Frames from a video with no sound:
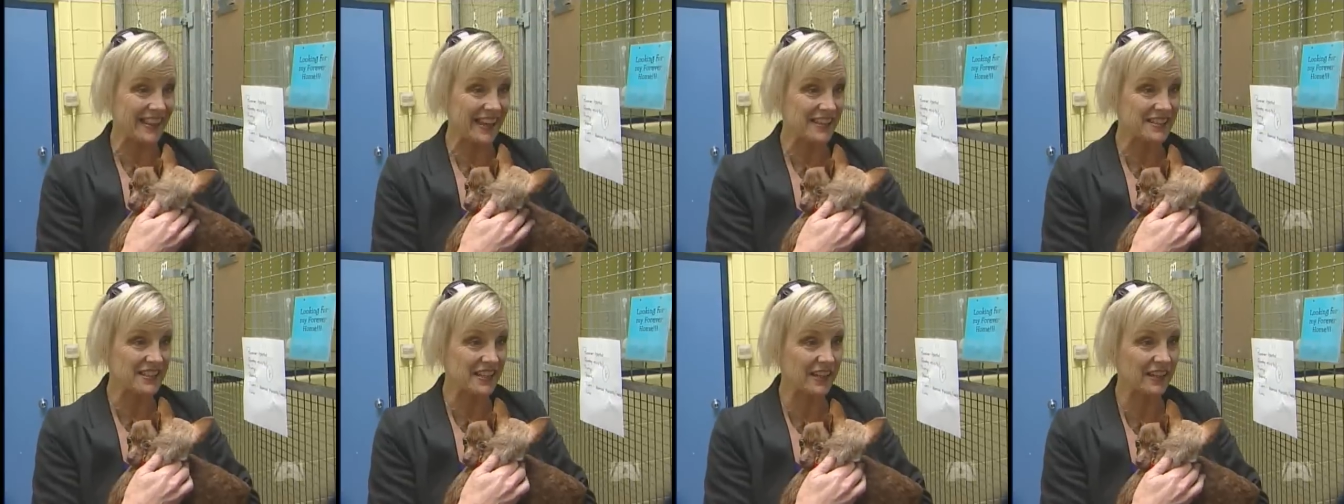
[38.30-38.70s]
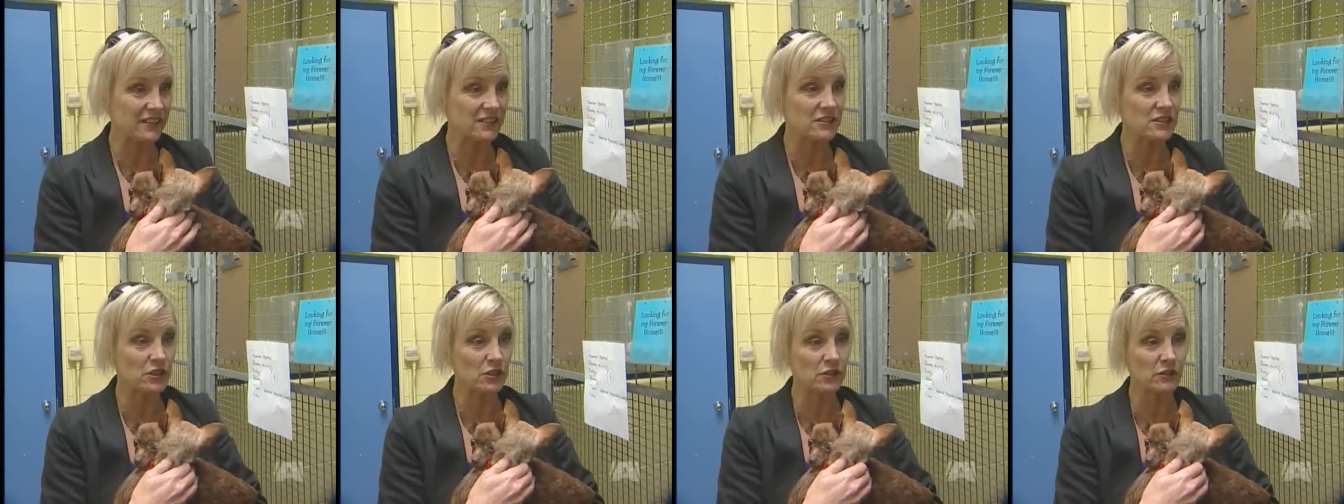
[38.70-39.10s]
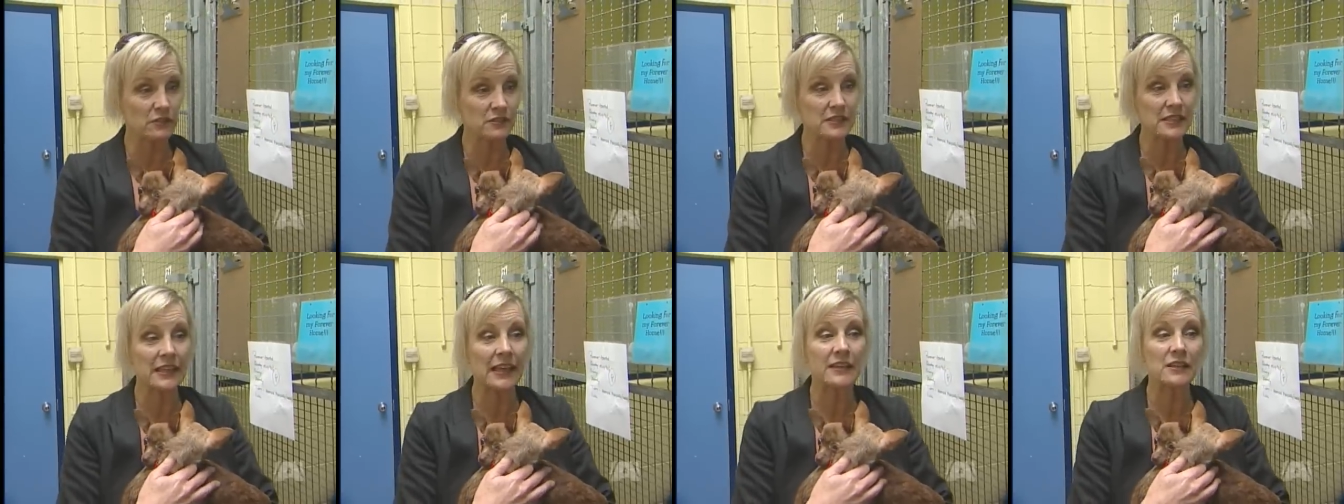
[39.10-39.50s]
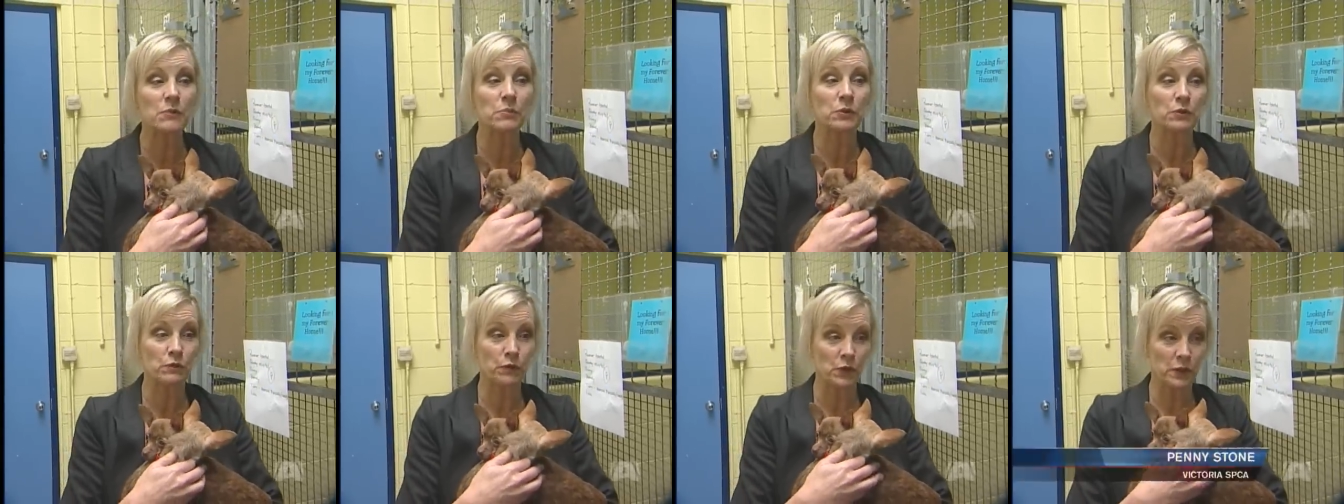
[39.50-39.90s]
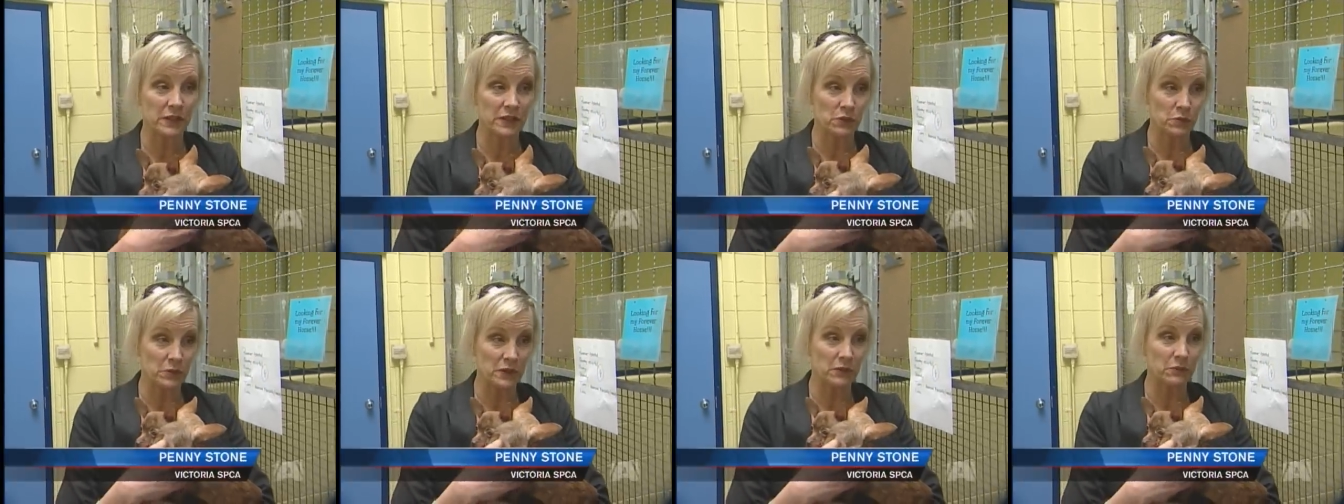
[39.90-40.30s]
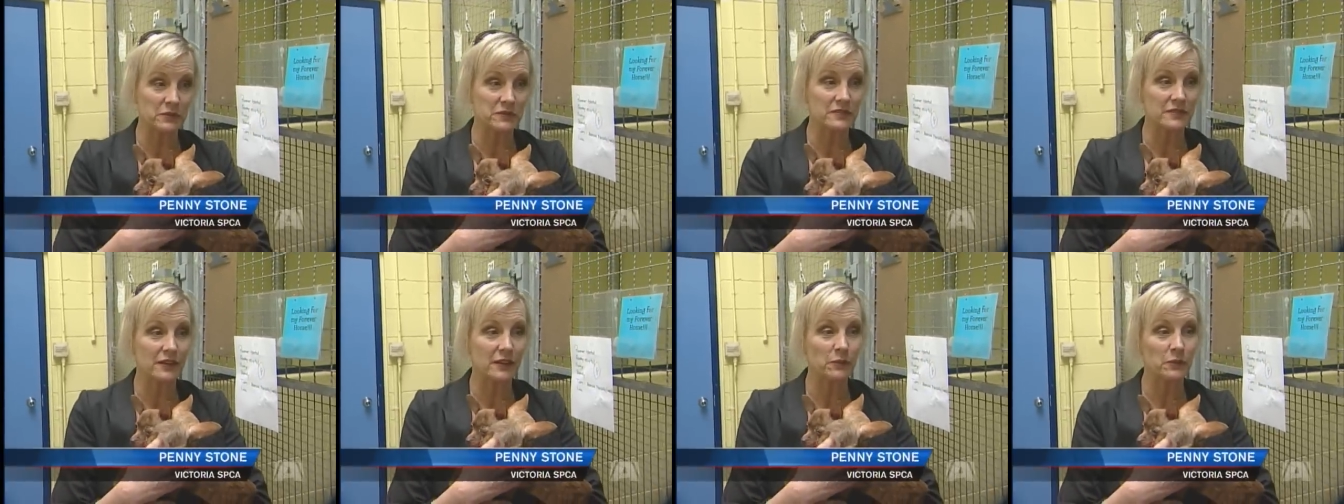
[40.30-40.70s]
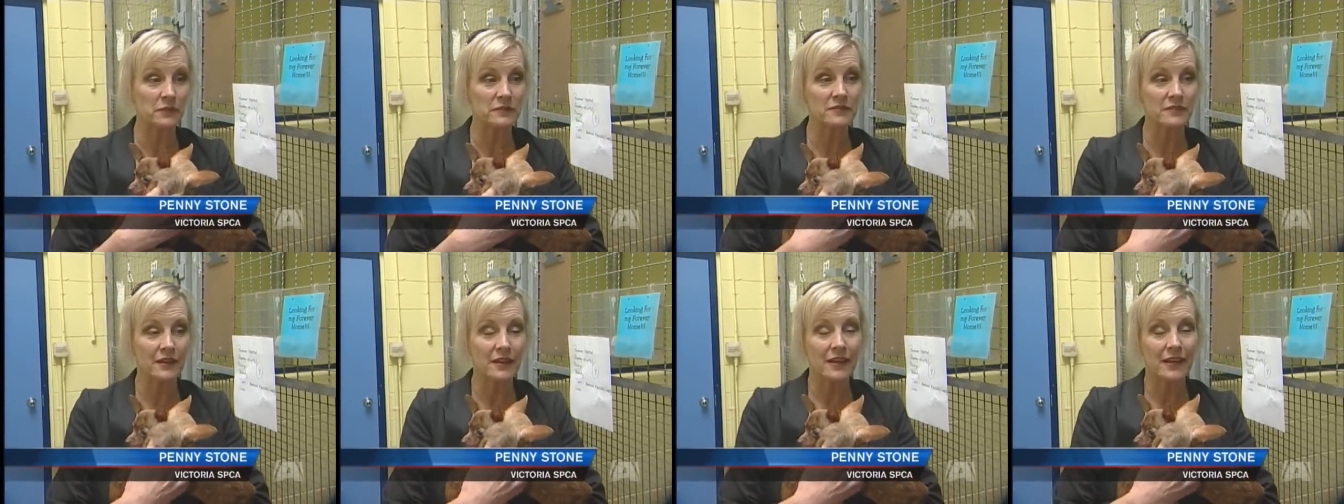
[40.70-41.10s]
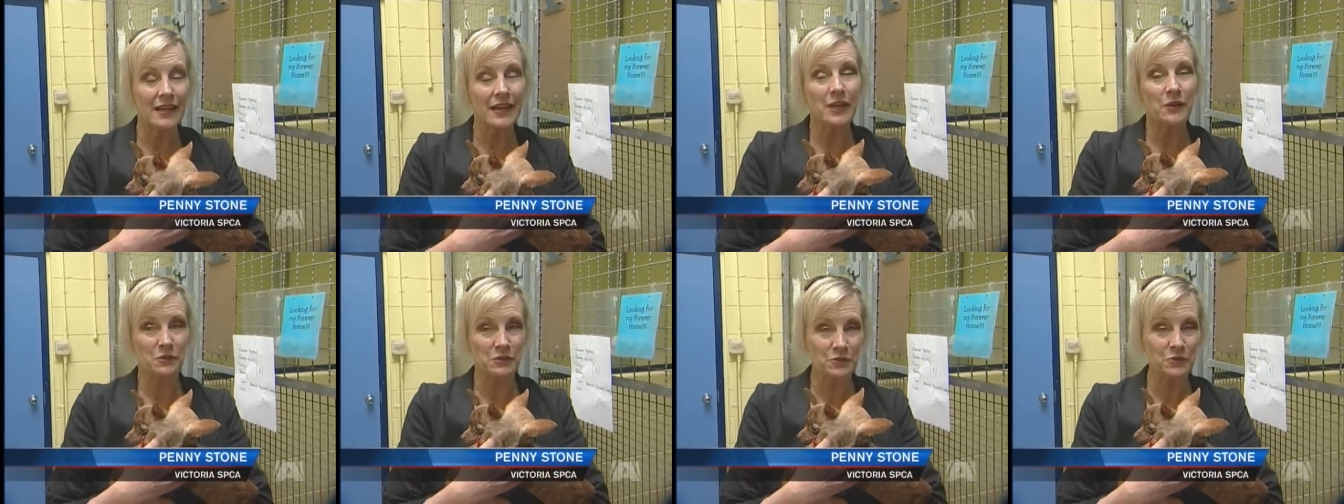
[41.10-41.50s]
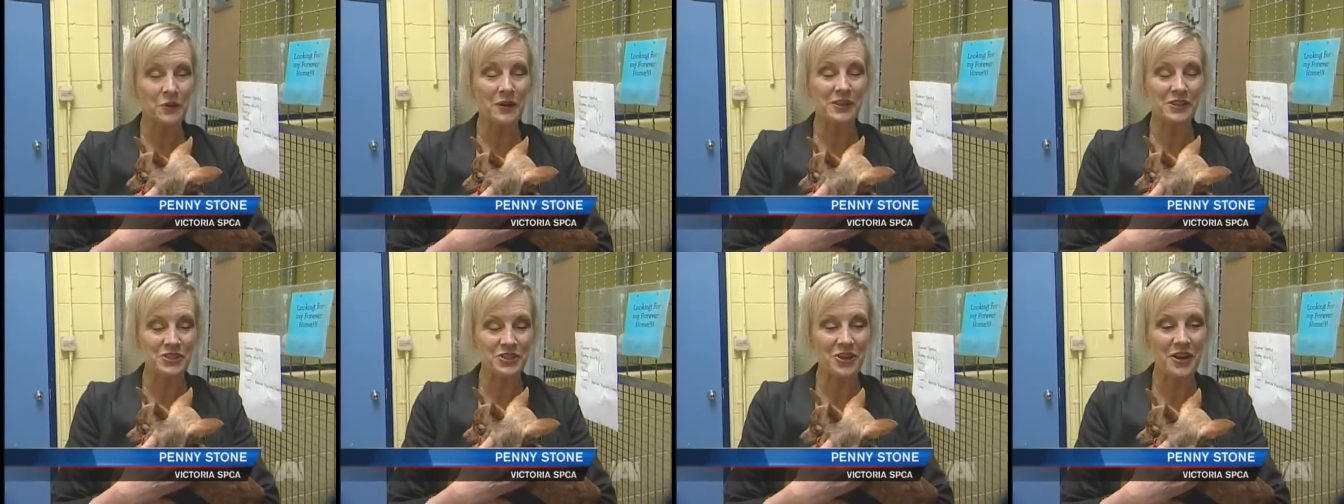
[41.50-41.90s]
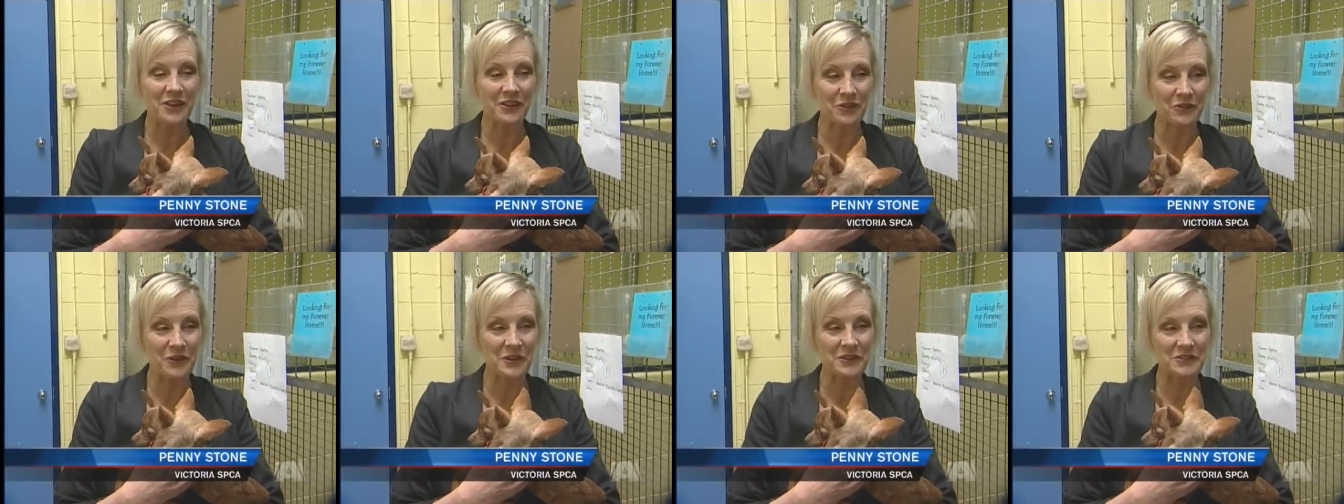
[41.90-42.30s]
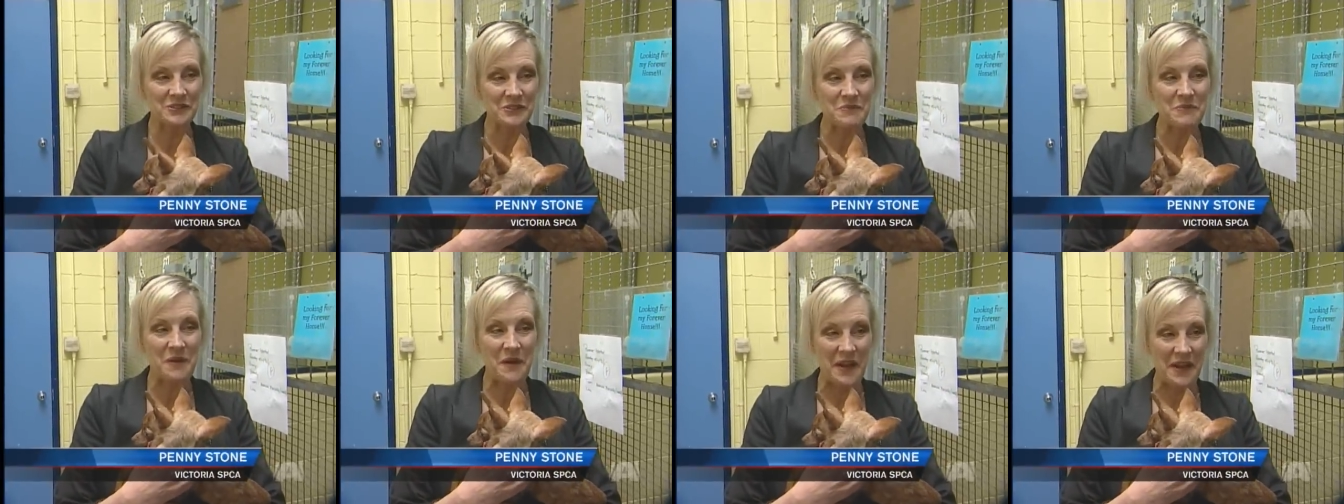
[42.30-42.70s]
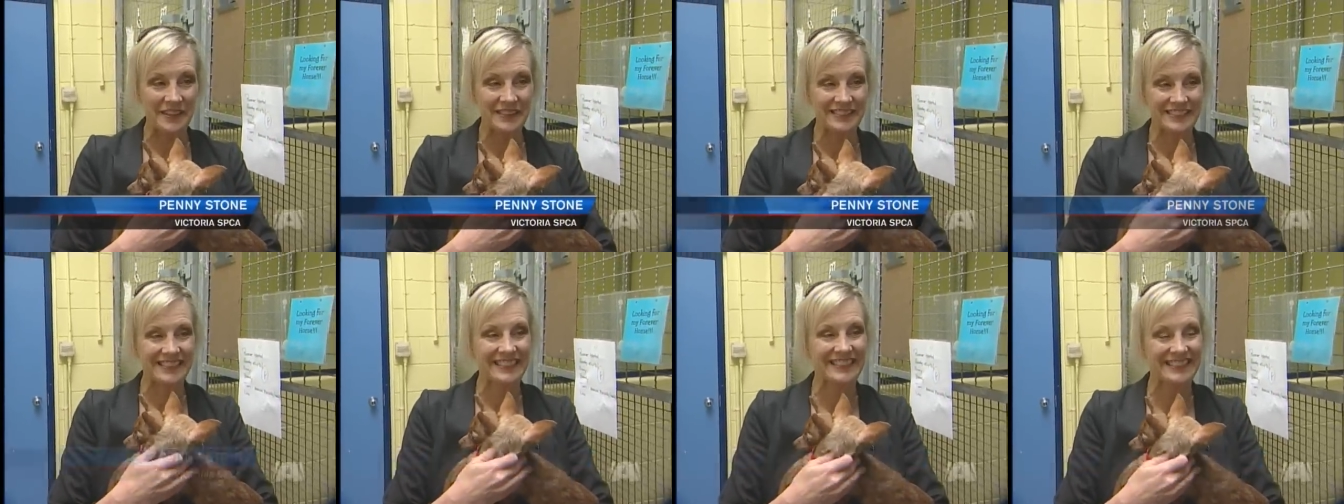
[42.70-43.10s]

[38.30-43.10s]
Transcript: that day, and to end up with 43 was quite a shock and quite a surprise.